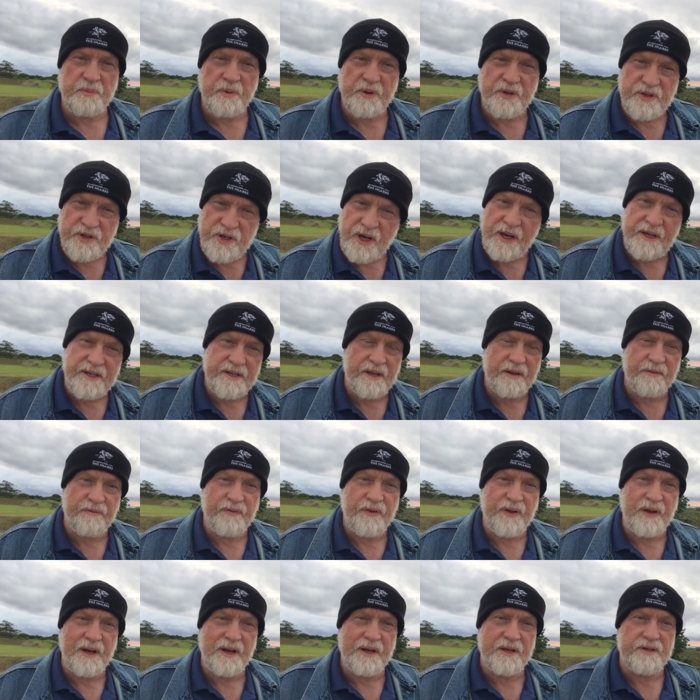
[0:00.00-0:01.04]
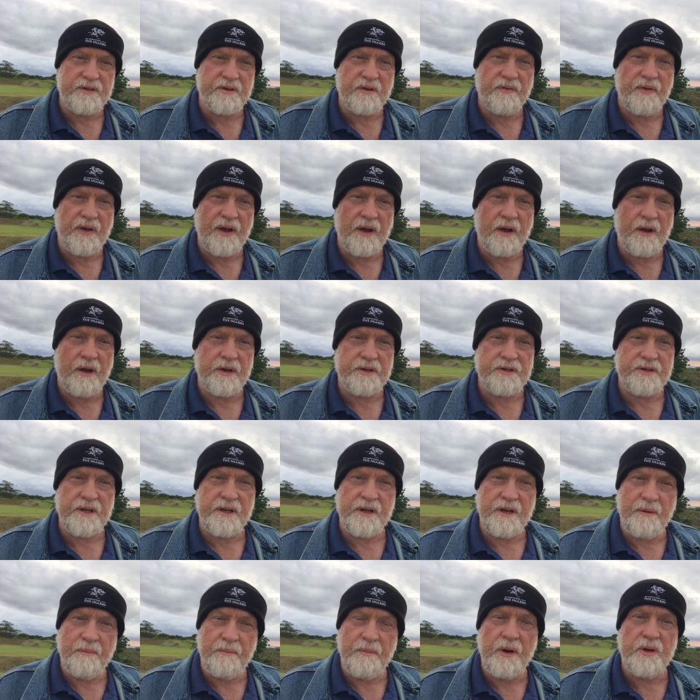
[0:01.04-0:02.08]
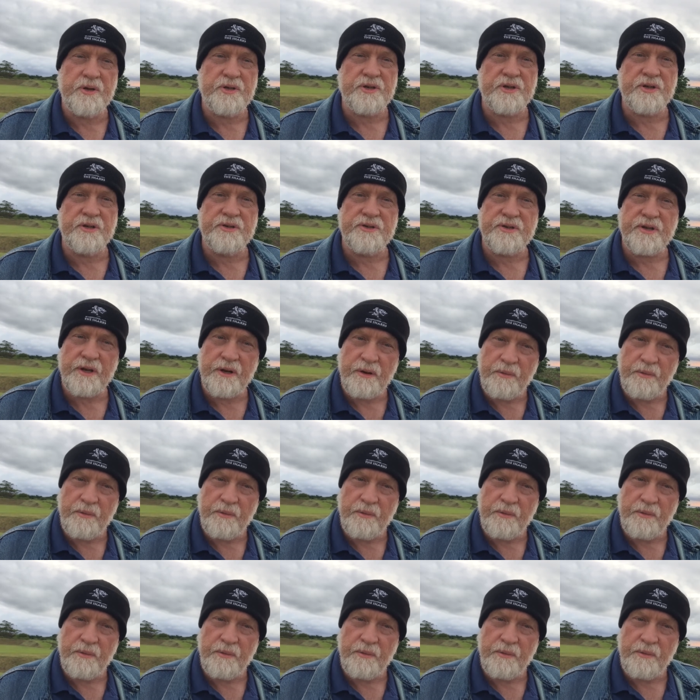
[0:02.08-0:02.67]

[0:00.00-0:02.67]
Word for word: protect the feelings of our hearts and the emotions